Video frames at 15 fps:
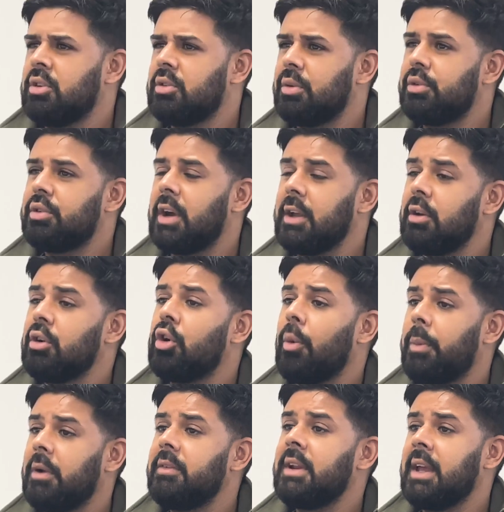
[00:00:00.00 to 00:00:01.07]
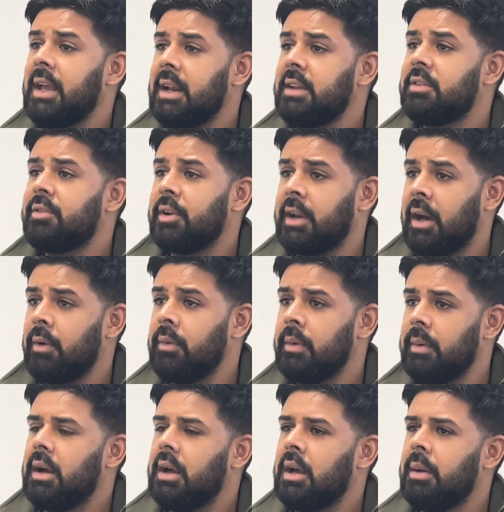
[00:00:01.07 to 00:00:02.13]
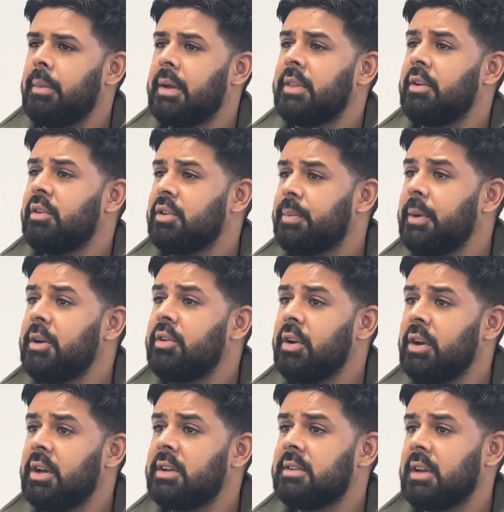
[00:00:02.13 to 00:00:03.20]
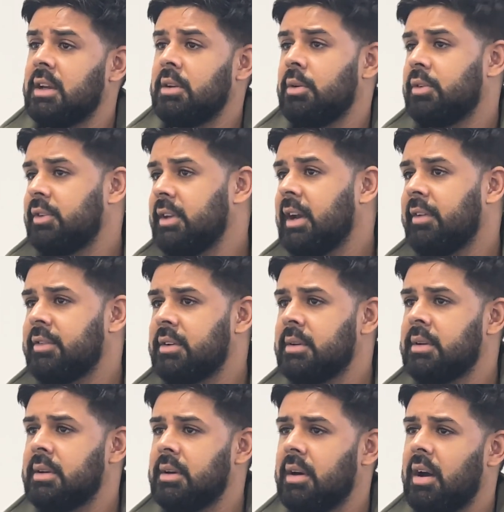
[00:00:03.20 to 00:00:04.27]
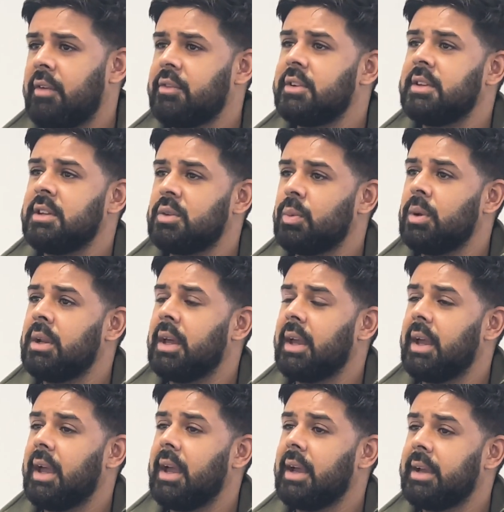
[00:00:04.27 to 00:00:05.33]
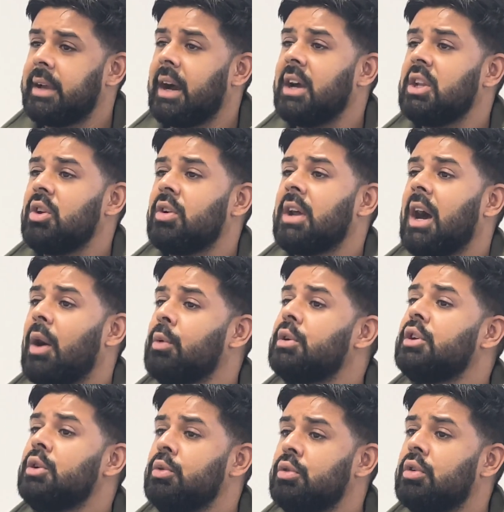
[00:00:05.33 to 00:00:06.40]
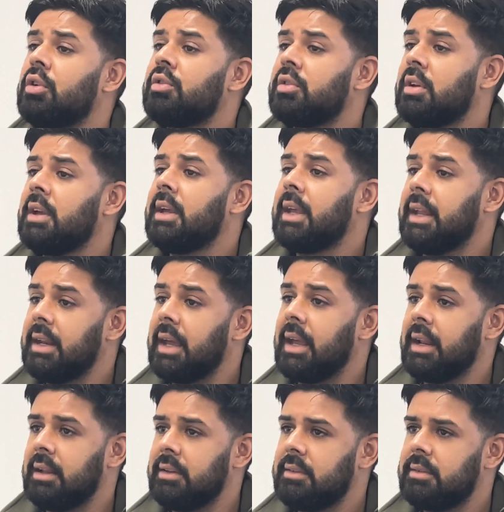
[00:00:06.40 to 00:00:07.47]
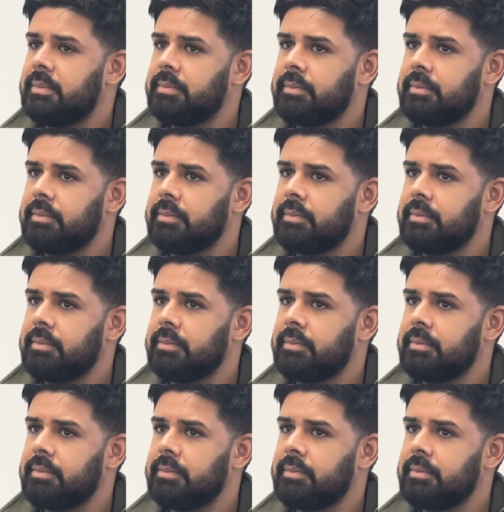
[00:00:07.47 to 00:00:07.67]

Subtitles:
So try on a couple of inhalers for now. And the respiratory nurse that you'll see after this will guide you on how to use those inhalers.